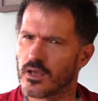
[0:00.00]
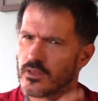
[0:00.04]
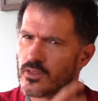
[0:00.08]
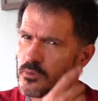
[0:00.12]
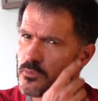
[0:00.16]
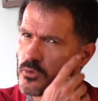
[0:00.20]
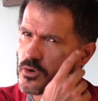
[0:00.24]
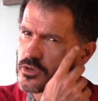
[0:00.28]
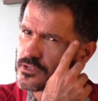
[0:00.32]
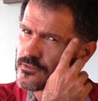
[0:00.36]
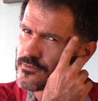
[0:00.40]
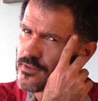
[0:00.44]

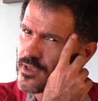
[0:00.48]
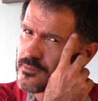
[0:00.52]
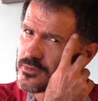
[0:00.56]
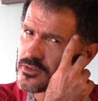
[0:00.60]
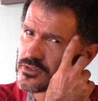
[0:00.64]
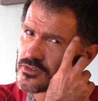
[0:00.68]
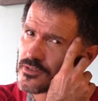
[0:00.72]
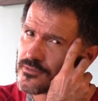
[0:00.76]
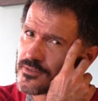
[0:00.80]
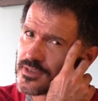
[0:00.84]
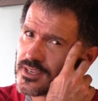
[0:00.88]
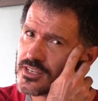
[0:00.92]
The most
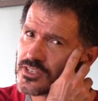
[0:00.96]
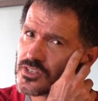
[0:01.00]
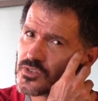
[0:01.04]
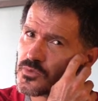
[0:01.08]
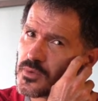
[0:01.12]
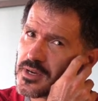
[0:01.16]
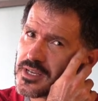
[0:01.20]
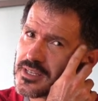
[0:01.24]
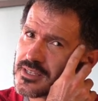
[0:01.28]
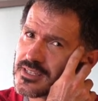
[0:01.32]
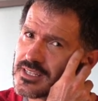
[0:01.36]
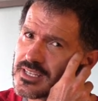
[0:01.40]
famous of
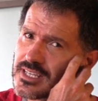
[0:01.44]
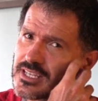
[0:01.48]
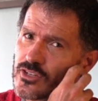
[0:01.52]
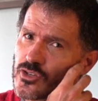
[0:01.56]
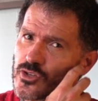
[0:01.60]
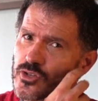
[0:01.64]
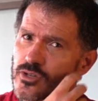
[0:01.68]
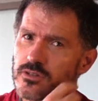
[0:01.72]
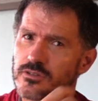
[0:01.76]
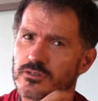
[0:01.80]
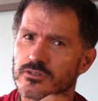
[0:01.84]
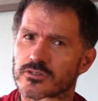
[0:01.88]
these was the
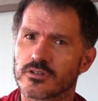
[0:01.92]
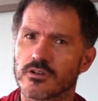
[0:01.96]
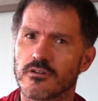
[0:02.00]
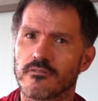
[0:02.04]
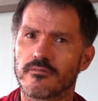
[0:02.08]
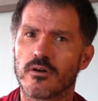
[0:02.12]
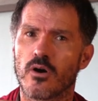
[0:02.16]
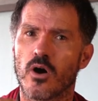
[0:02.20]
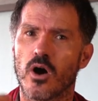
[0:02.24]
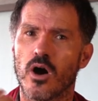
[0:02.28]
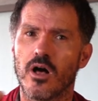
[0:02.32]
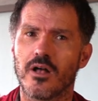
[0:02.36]
Church
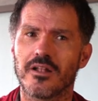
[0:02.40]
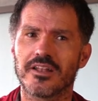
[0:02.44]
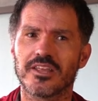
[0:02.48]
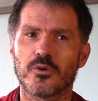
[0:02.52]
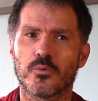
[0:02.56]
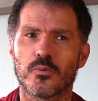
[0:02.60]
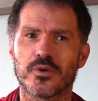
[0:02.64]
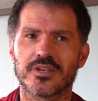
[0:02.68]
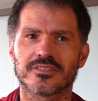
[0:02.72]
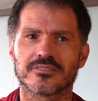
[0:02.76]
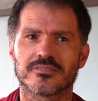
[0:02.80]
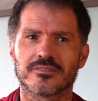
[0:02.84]
of the
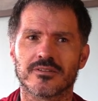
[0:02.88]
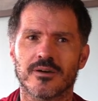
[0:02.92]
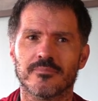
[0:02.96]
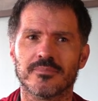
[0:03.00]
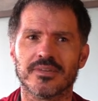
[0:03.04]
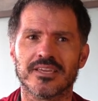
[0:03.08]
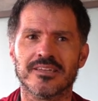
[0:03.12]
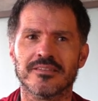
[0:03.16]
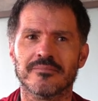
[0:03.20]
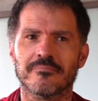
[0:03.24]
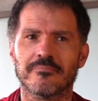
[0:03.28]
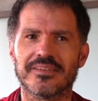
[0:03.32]
Holy
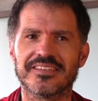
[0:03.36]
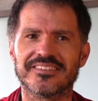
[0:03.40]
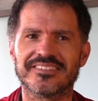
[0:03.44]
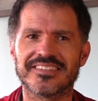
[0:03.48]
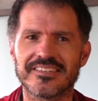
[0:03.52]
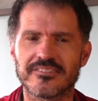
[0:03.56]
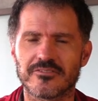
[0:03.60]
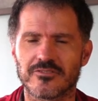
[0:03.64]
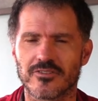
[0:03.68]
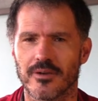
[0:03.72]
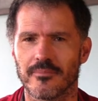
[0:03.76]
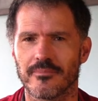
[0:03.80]
Wisdom in
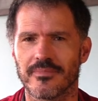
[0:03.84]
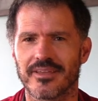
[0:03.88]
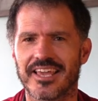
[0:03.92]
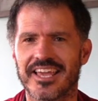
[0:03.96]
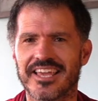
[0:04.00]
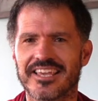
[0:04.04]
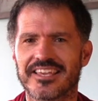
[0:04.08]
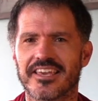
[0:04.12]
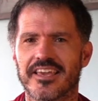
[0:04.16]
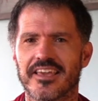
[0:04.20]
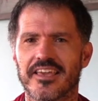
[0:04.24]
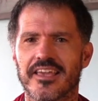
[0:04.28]
Byzantium,
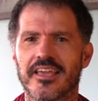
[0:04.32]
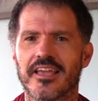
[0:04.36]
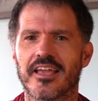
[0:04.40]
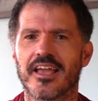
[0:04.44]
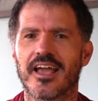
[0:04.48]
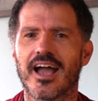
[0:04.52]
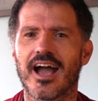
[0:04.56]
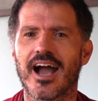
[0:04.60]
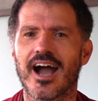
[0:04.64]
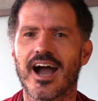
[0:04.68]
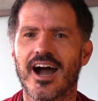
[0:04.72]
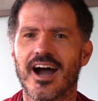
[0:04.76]
aka
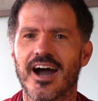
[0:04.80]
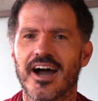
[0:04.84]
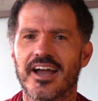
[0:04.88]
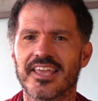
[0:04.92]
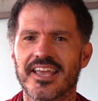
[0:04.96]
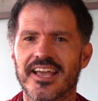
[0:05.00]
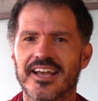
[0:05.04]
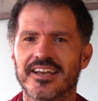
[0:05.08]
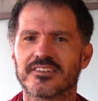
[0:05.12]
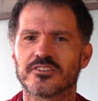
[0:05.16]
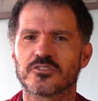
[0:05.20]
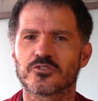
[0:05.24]

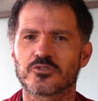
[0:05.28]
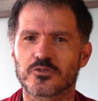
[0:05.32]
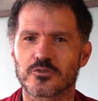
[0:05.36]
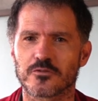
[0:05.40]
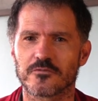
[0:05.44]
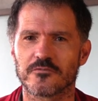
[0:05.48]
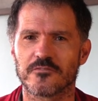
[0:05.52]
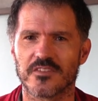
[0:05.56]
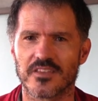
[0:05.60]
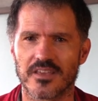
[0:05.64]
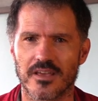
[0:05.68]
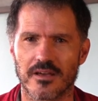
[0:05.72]
Hagia
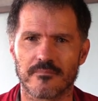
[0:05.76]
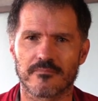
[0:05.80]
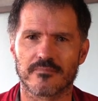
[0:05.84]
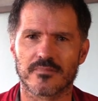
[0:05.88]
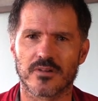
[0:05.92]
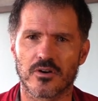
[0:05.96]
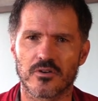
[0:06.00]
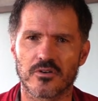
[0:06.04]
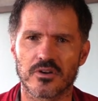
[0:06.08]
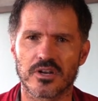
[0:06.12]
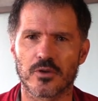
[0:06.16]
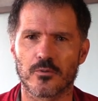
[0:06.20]
Sophia,
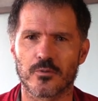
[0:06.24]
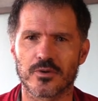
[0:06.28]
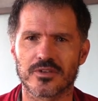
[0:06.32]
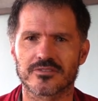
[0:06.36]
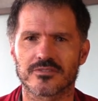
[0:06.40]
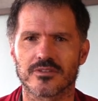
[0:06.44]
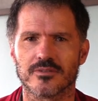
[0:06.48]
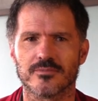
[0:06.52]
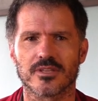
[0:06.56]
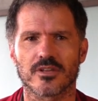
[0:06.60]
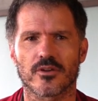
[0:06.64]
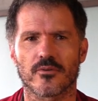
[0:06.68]
Holy
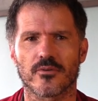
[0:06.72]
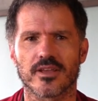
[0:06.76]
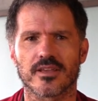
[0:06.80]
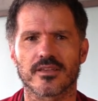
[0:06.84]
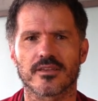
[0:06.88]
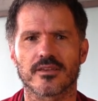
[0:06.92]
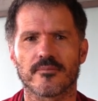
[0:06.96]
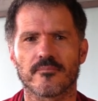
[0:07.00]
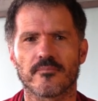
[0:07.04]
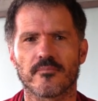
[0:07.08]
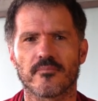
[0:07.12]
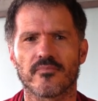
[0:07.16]
Wisdom in
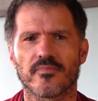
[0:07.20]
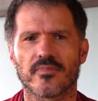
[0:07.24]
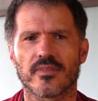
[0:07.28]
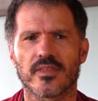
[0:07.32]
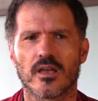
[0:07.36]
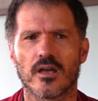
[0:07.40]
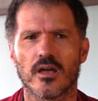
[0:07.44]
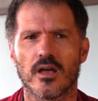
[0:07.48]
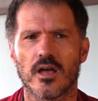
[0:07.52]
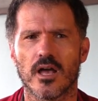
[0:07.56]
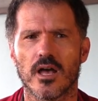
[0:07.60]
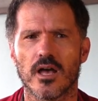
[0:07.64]
Greek.
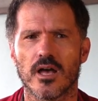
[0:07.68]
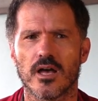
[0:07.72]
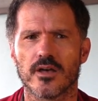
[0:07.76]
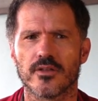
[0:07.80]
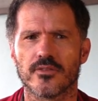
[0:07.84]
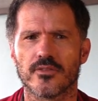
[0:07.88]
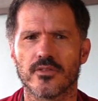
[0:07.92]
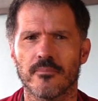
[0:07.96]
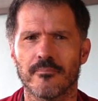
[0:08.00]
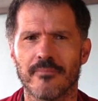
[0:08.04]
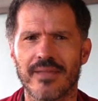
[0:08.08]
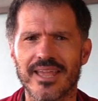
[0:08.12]

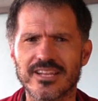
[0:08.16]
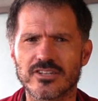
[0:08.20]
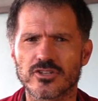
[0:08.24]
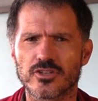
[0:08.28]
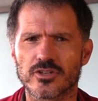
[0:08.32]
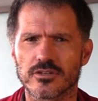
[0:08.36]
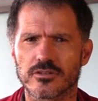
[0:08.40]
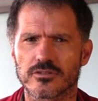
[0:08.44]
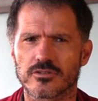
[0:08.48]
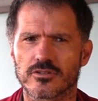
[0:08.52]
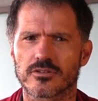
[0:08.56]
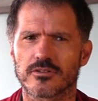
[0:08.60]
The main
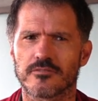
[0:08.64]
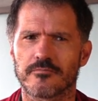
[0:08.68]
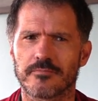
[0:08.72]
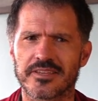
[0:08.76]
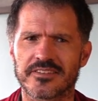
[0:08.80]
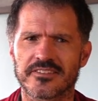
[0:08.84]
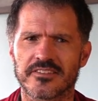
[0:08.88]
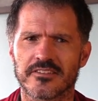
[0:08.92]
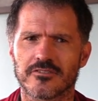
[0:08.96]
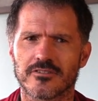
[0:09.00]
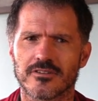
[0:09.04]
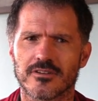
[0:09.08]
church of
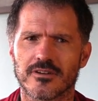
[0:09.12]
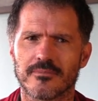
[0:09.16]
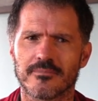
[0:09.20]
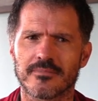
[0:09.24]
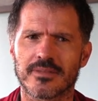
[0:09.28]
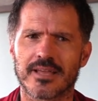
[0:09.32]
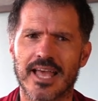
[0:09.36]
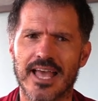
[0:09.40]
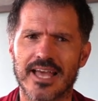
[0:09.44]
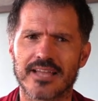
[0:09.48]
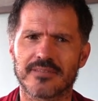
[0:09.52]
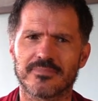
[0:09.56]

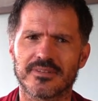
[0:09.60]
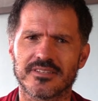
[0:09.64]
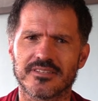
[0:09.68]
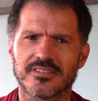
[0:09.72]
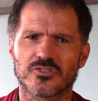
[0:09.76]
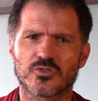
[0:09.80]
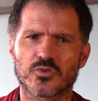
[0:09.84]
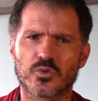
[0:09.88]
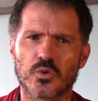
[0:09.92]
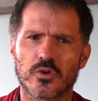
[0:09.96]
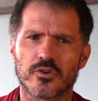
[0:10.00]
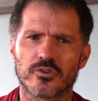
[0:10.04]
Byzantium had been
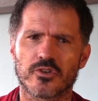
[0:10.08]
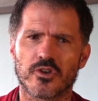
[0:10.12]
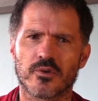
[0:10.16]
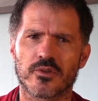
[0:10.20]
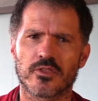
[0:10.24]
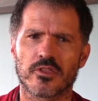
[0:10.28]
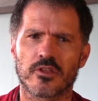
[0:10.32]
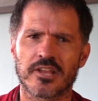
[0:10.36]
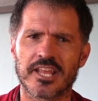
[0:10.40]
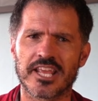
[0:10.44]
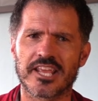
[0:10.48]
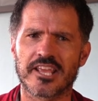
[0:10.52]
destroyed
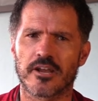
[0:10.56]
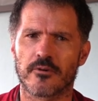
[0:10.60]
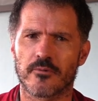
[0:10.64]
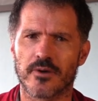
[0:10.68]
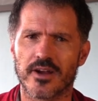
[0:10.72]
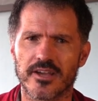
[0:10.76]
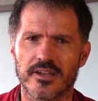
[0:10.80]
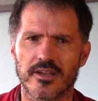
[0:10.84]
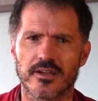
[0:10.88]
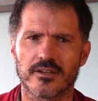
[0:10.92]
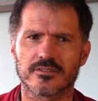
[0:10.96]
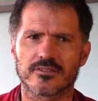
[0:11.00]
during the Nika
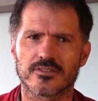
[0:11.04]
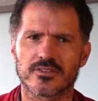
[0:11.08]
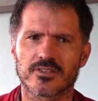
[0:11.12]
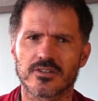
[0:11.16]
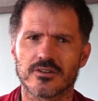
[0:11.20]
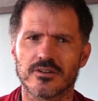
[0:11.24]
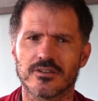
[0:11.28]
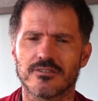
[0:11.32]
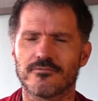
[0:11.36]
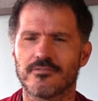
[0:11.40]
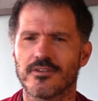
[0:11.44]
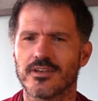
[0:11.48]
riots,
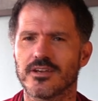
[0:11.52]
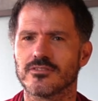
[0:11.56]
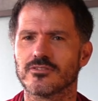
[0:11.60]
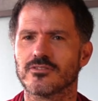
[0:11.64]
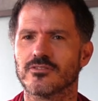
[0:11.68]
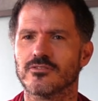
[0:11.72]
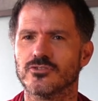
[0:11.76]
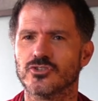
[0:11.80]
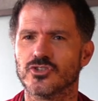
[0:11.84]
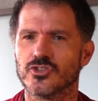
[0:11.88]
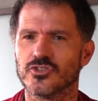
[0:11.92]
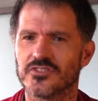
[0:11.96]
so it fell
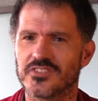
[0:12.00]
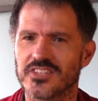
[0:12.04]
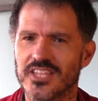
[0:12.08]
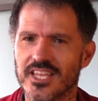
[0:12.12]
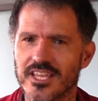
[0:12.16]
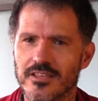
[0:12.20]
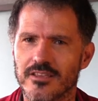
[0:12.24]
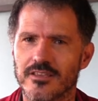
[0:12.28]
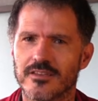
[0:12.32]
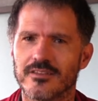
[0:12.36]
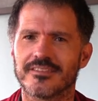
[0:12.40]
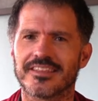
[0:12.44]
to
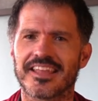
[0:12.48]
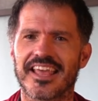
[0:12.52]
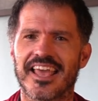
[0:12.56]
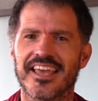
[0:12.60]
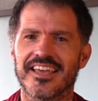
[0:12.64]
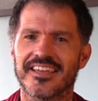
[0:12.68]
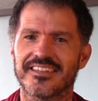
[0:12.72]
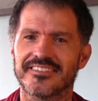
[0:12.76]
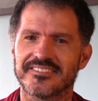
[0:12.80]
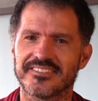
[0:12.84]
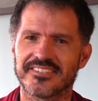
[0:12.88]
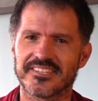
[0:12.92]
Justinian
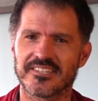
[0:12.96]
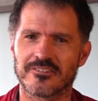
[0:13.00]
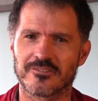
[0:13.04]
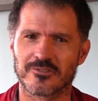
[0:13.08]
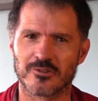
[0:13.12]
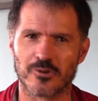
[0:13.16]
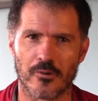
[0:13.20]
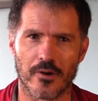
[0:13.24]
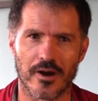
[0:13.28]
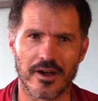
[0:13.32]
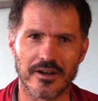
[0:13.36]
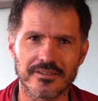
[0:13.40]
and
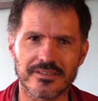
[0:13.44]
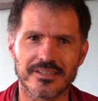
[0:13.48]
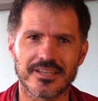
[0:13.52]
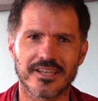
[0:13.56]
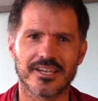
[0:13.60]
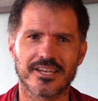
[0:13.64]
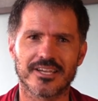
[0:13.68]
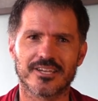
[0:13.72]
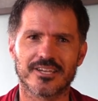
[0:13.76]
Theodora